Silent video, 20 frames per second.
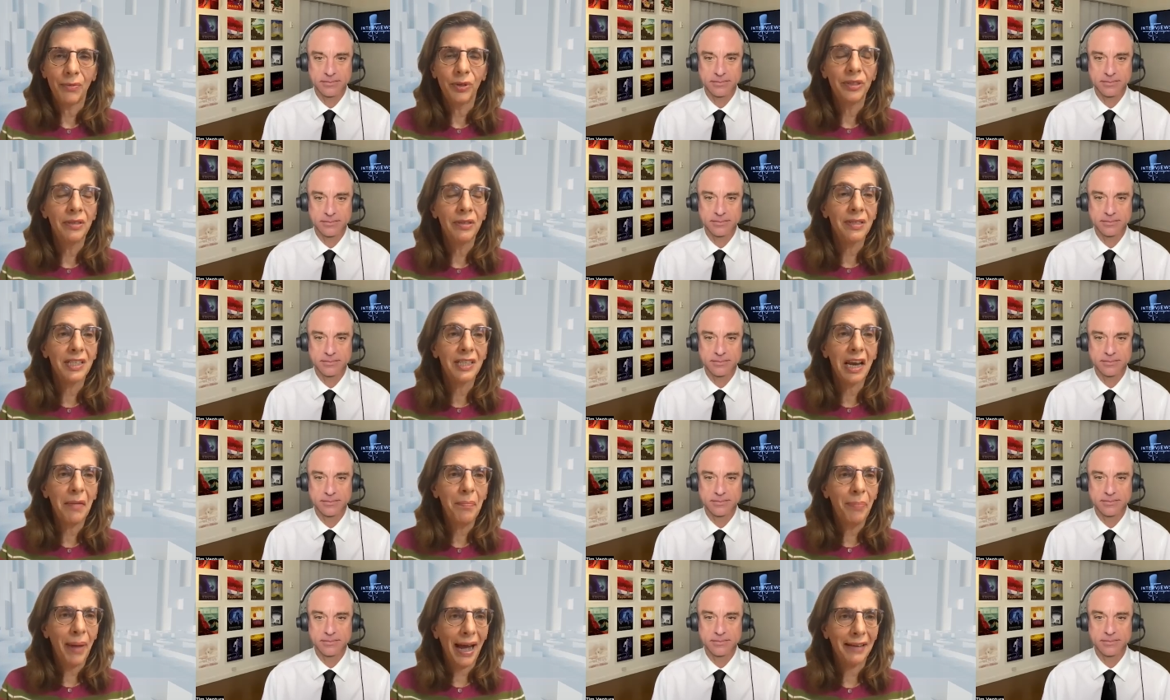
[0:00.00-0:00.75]
Speaker 1: I wouldn't
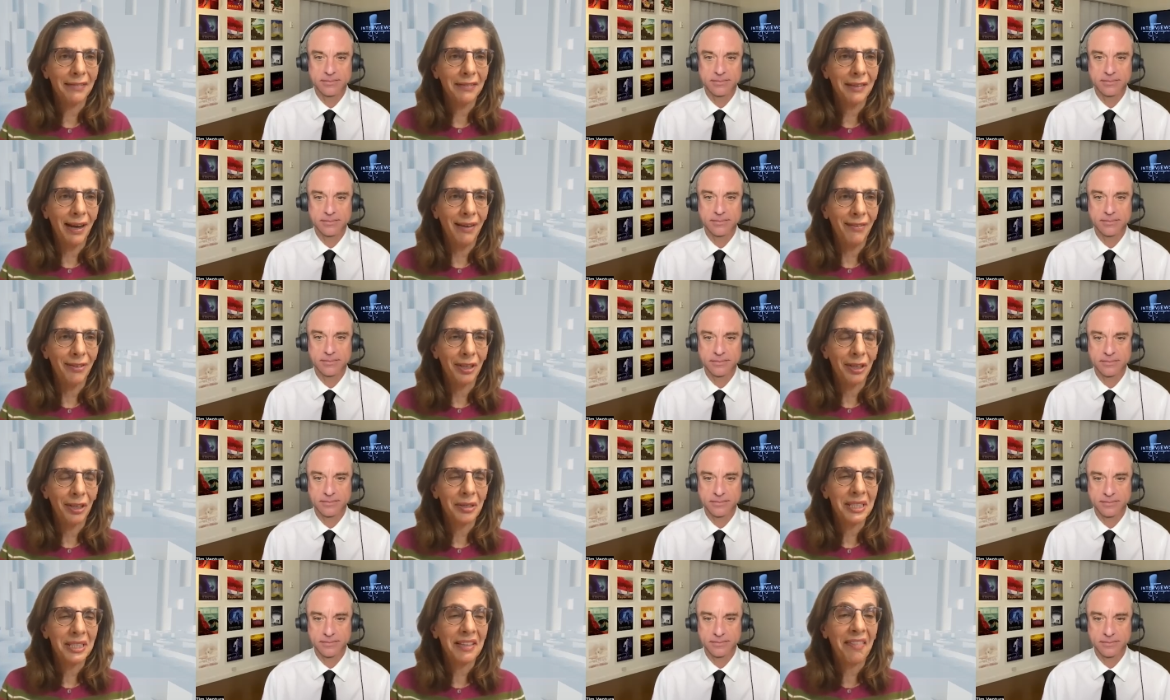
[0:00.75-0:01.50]
say bad
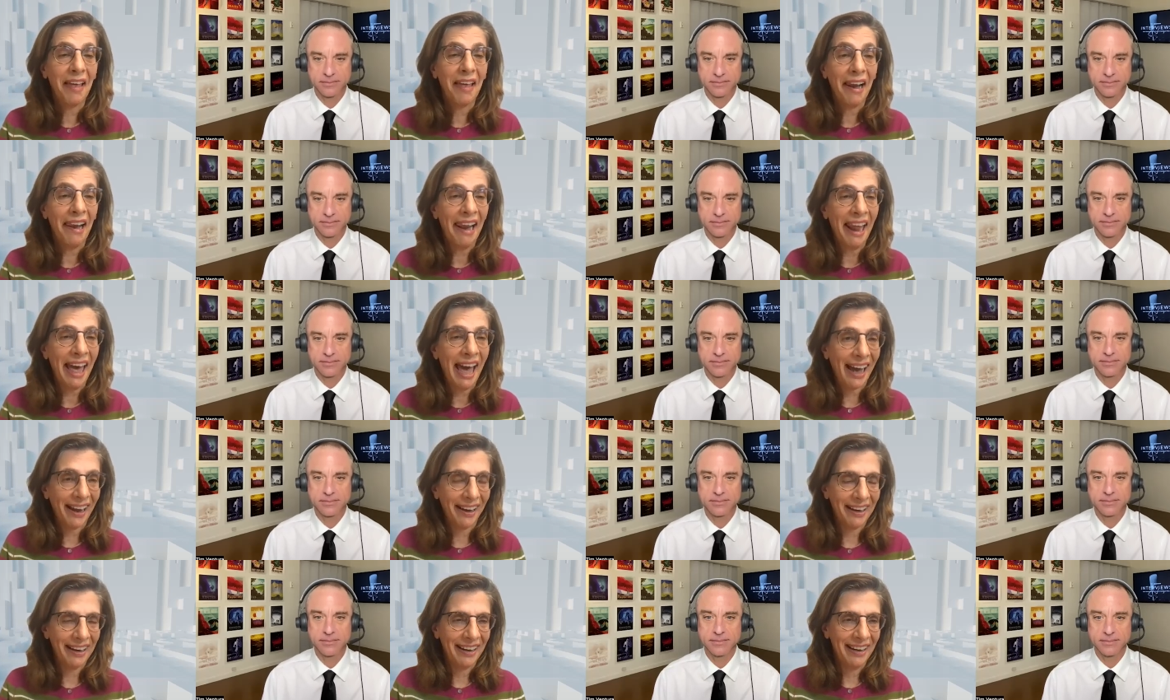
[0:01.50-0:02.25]
governance, the
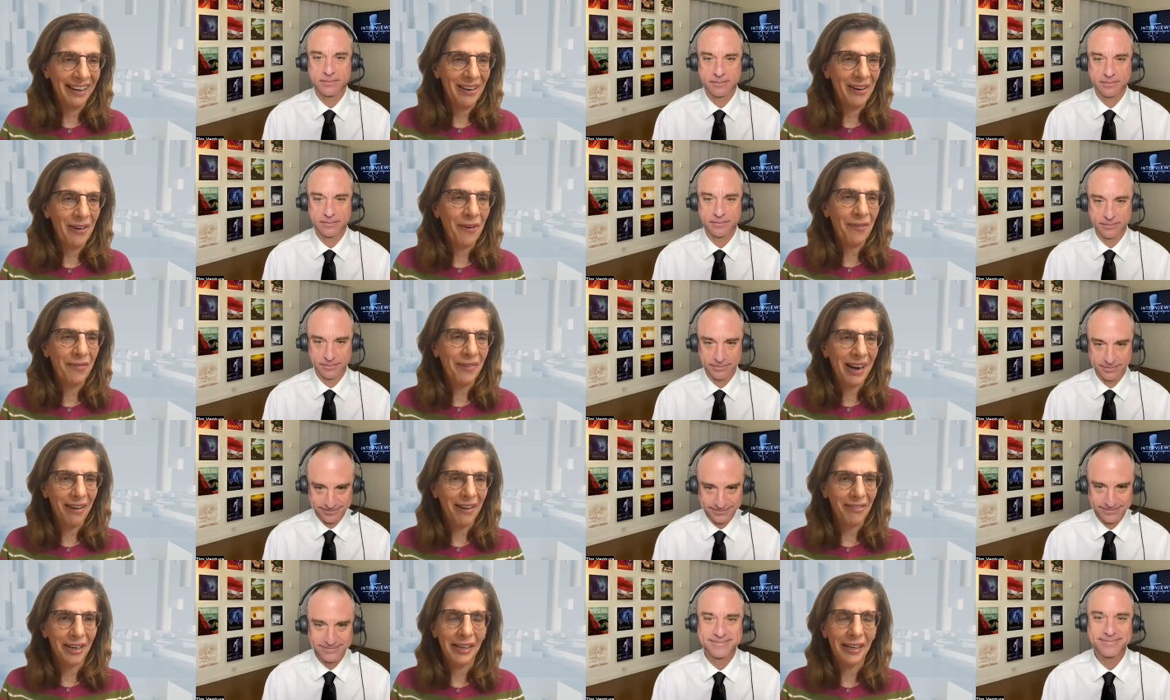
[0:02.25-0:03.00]
lack
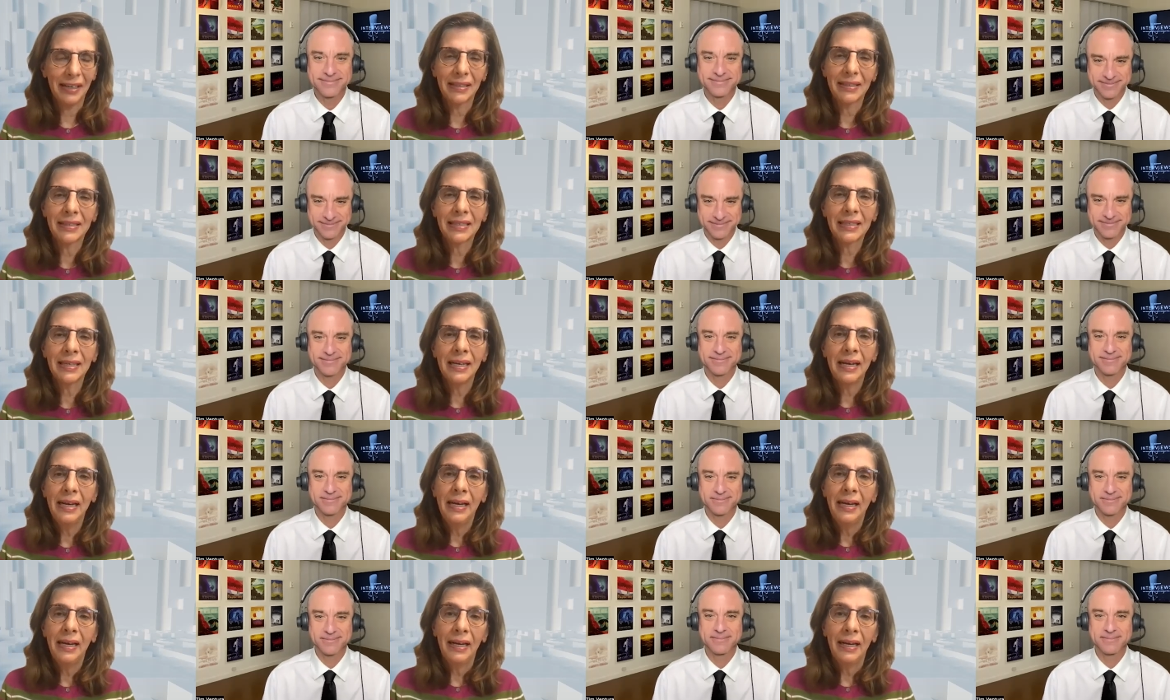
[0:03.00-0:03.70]
of governance.